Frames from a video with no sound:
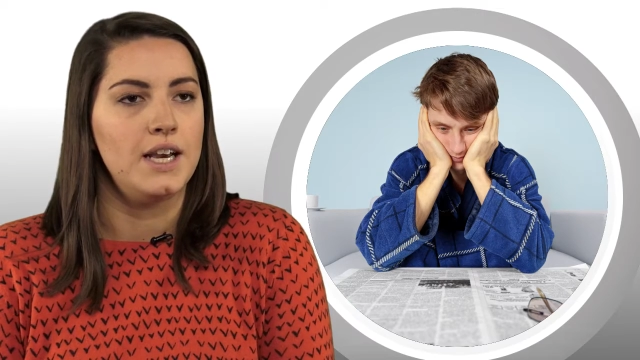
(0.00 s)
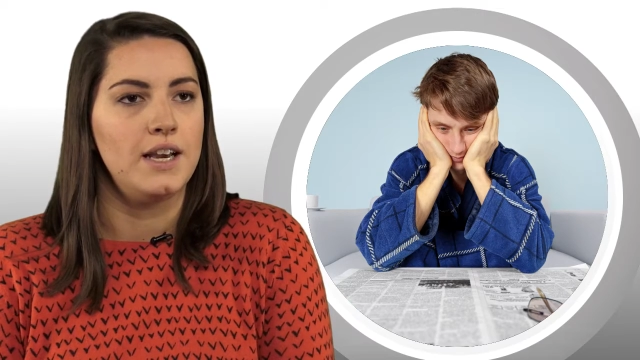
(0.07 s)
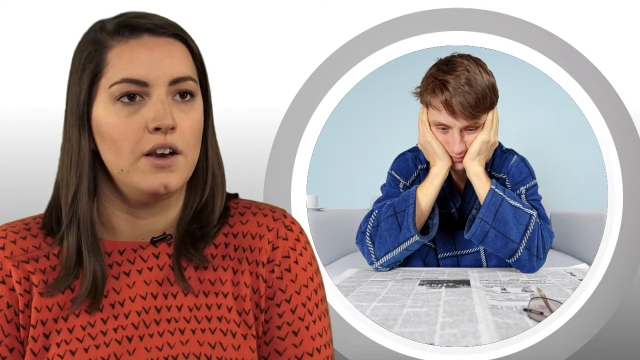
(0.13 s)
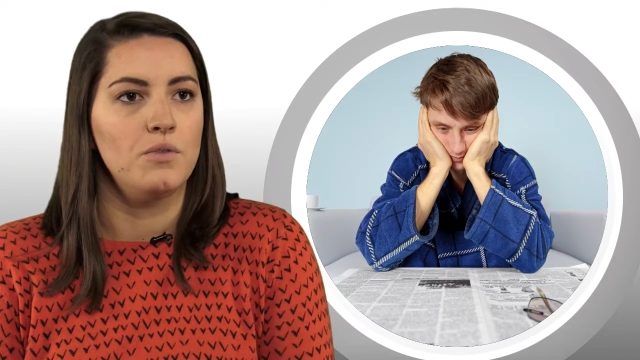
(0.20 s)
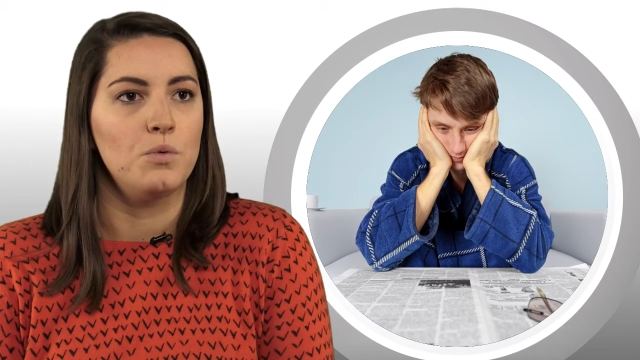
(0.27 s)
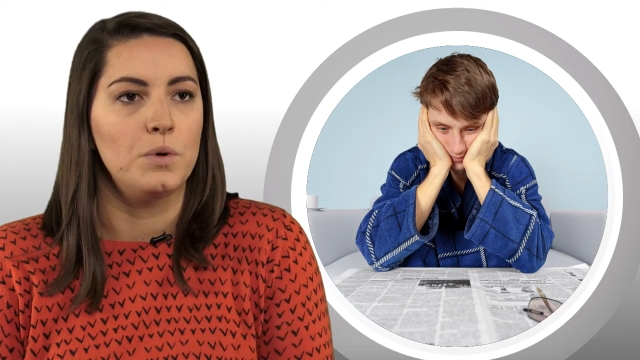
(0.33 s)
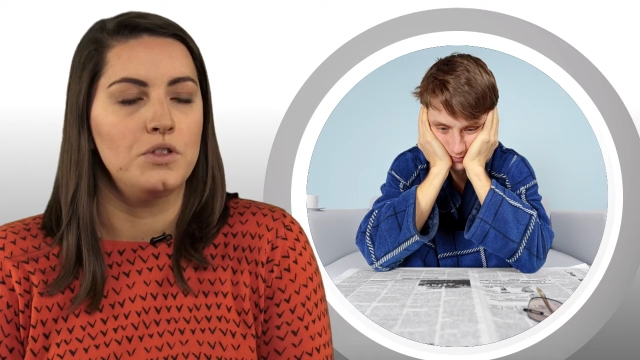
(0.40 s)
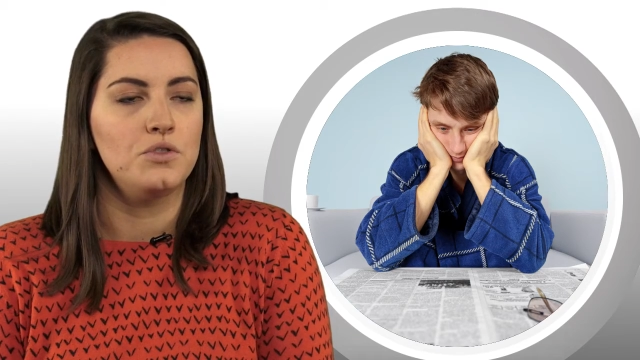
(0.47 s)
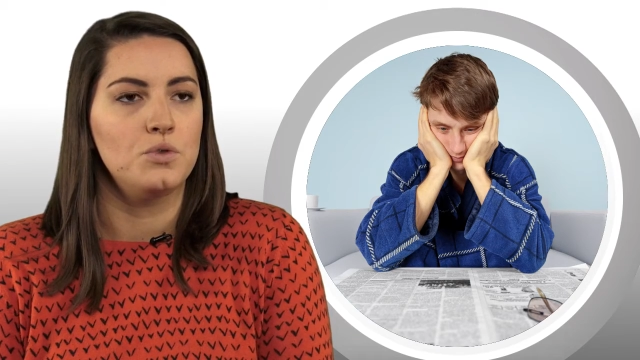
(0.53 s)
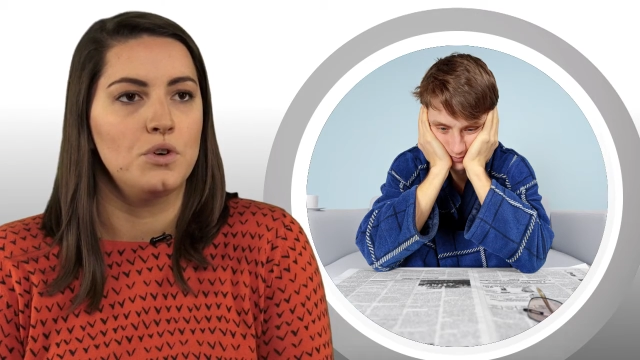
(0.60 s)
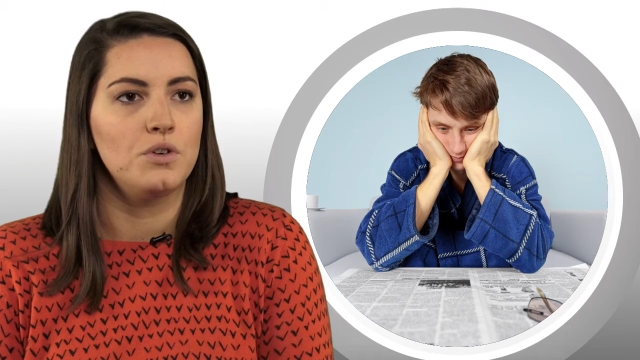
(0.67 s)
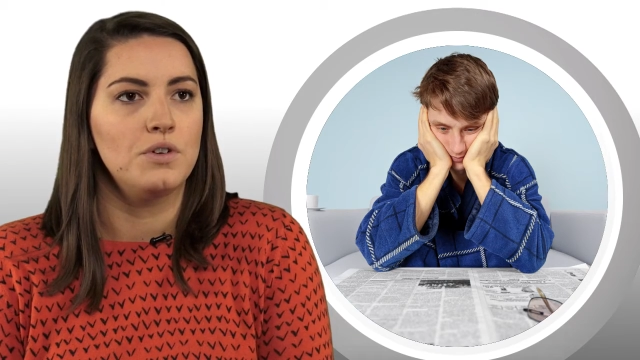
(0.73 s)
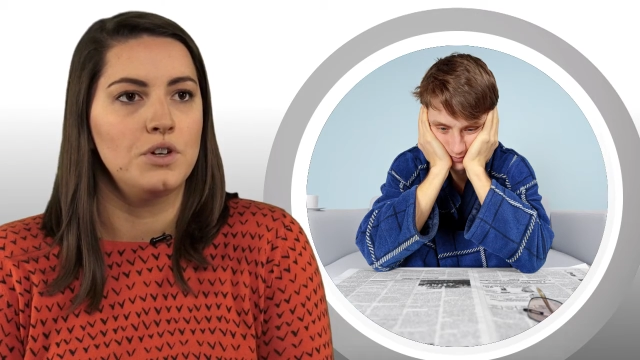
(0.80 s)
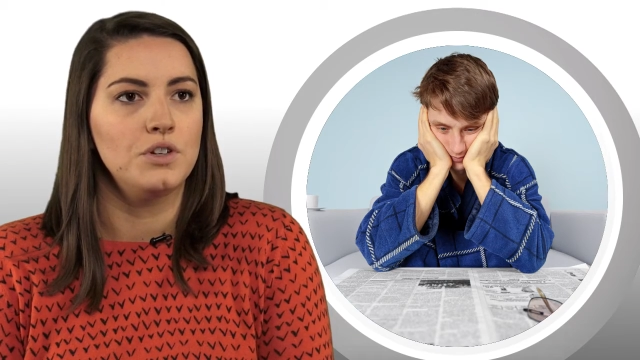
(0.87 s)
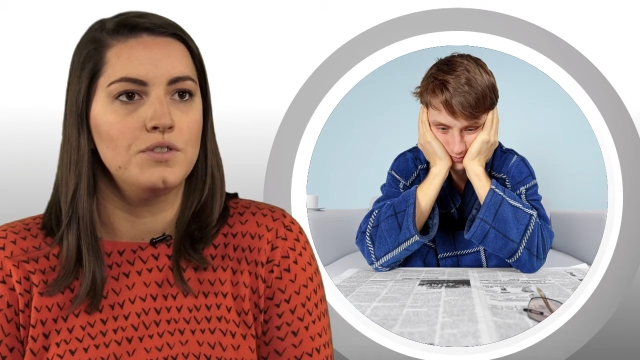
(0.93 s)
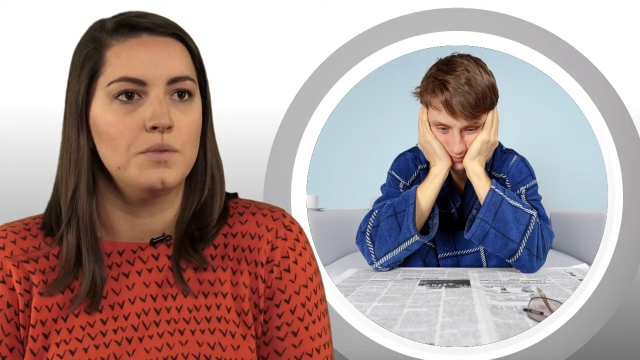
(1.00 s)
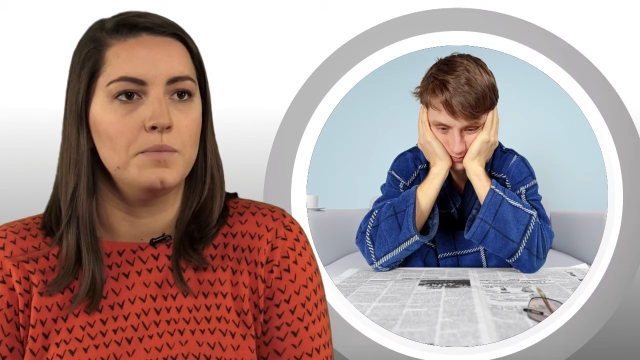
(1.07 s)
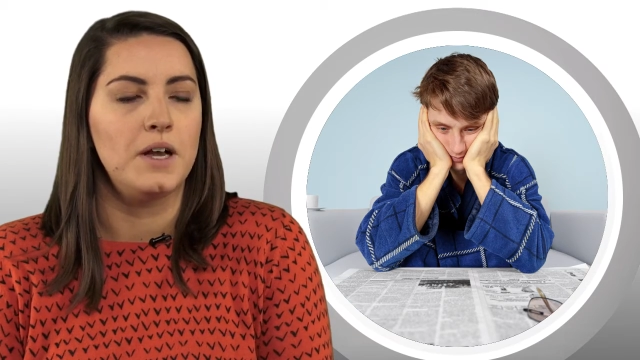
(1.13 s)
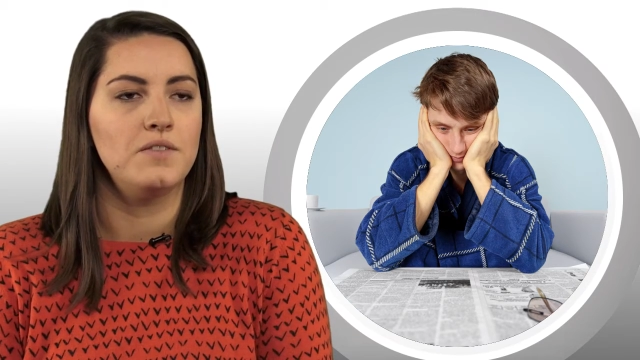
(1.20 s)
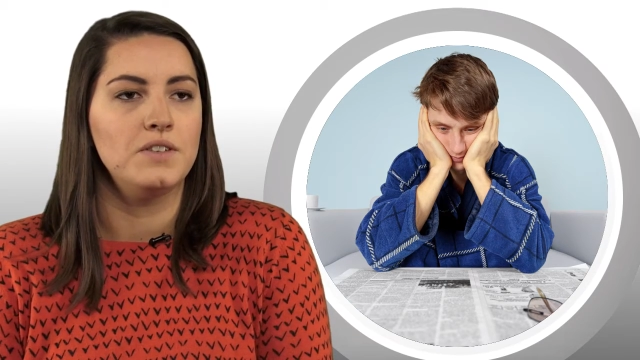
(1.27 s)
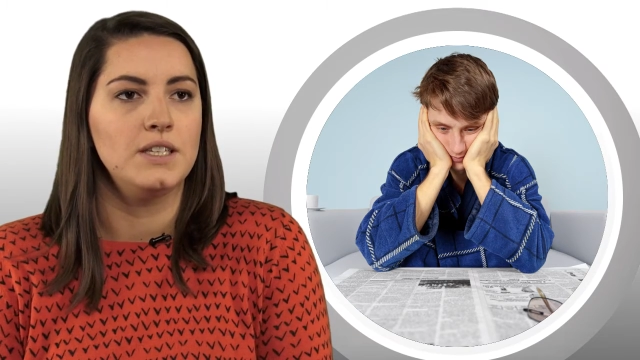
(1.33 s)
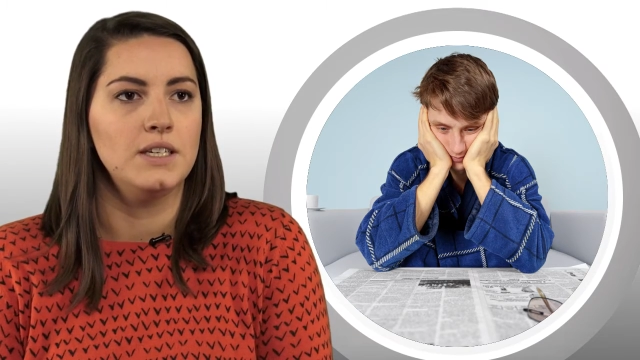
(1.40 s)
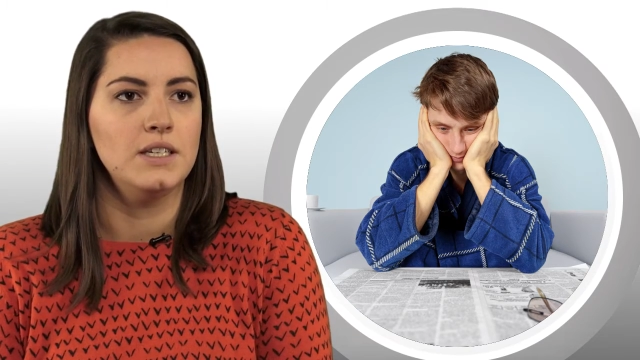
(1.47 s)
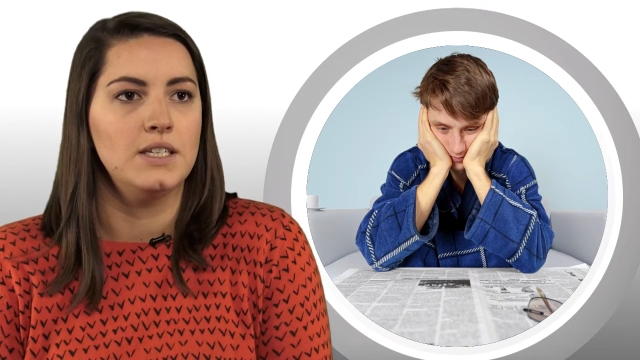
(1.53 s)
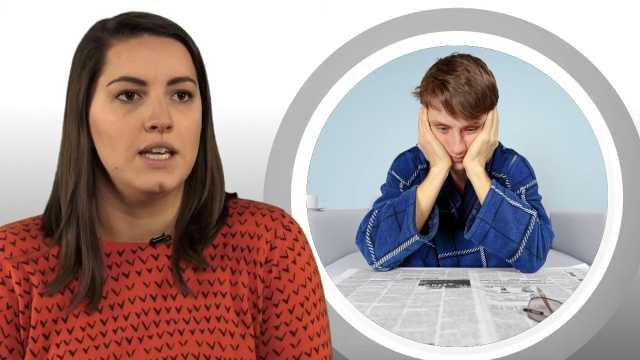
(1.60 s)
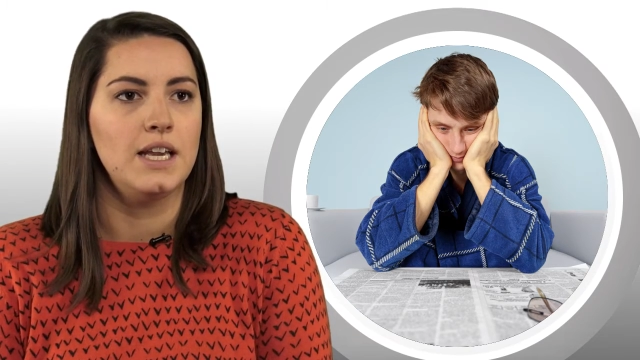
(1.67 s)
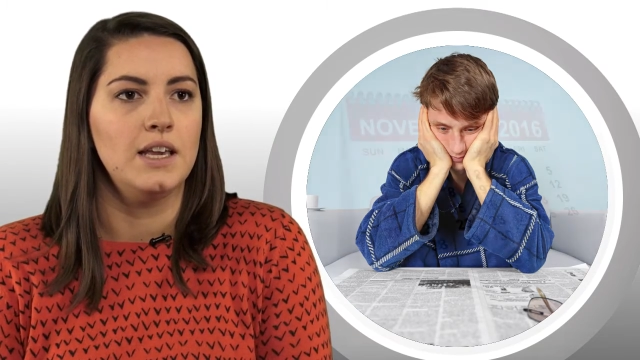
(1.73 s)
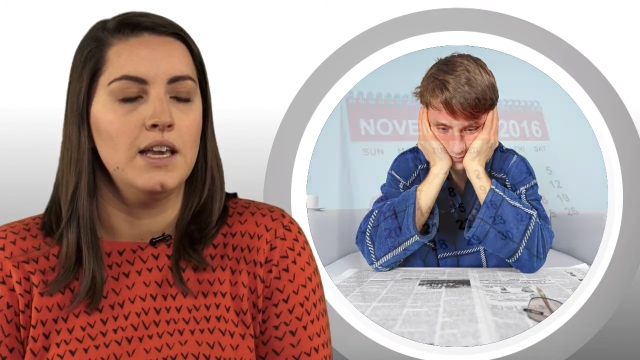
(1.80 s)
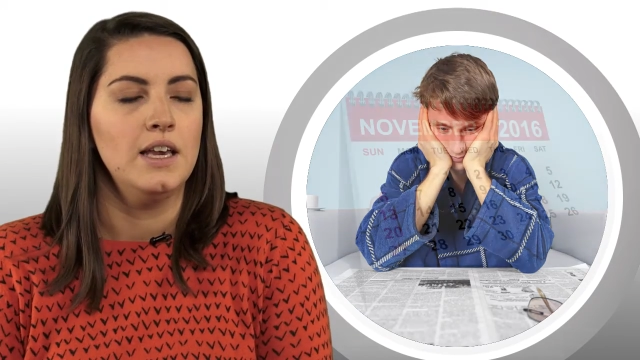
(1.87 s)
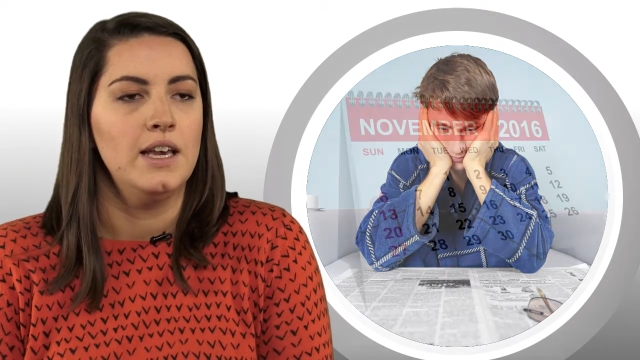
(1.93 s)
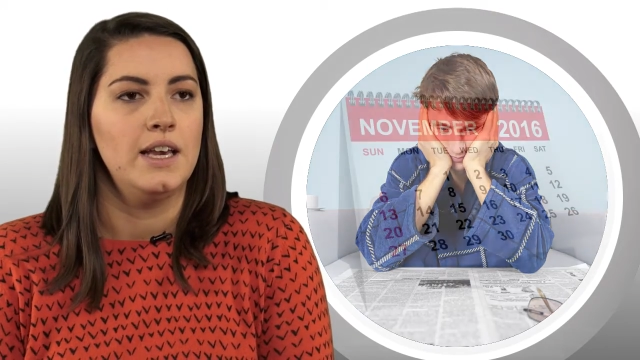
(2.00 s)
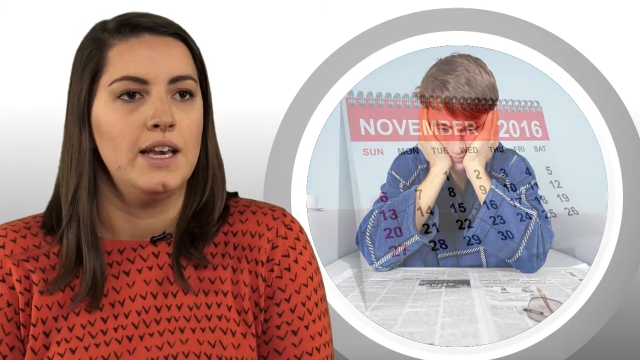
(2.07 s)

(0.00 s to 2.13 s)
date of withdrawals from that facility.